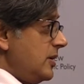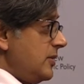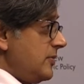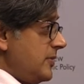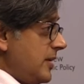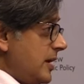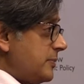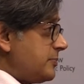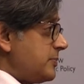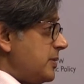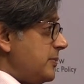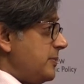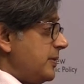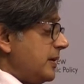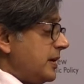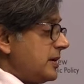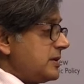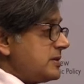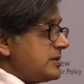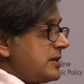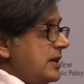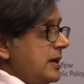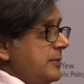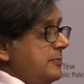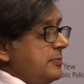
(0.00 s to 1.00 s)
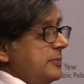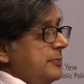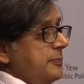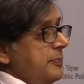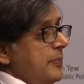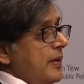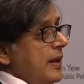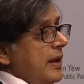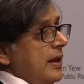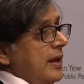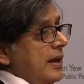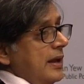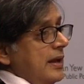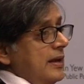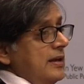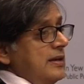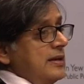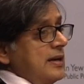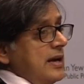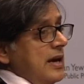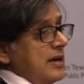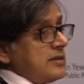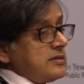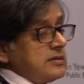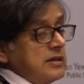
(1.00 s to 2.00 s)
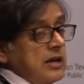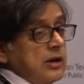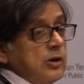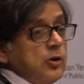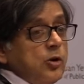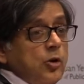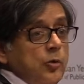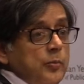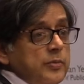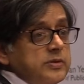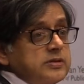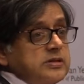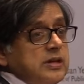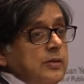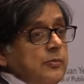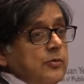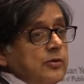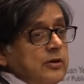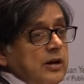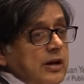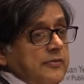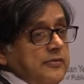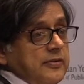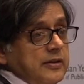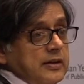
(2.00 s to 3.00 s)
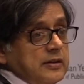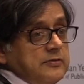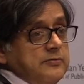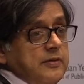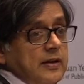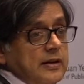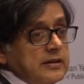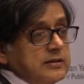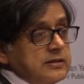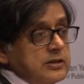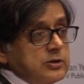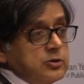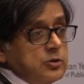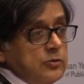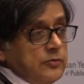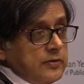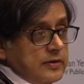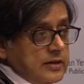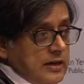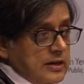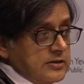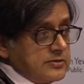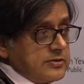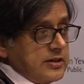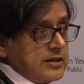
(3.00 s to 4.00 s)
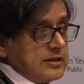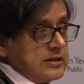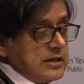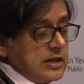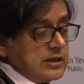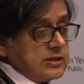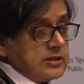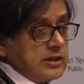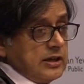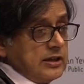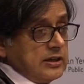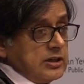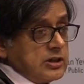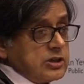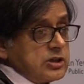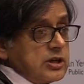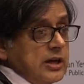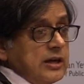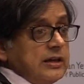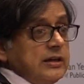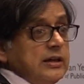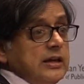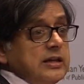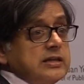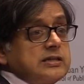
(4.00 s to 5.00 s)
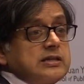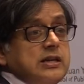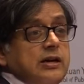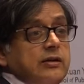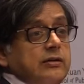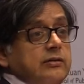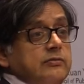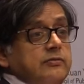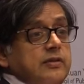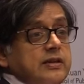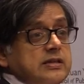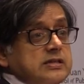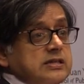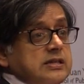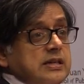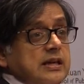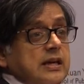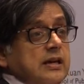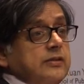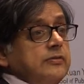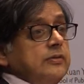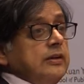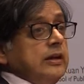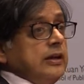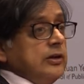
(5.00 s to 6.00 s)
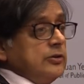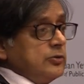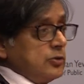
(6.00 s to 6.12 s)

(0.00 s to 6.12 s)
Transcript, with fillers: that may begin to happen. India has an enormous demographic advantage over countries like China. China is now investing heavily in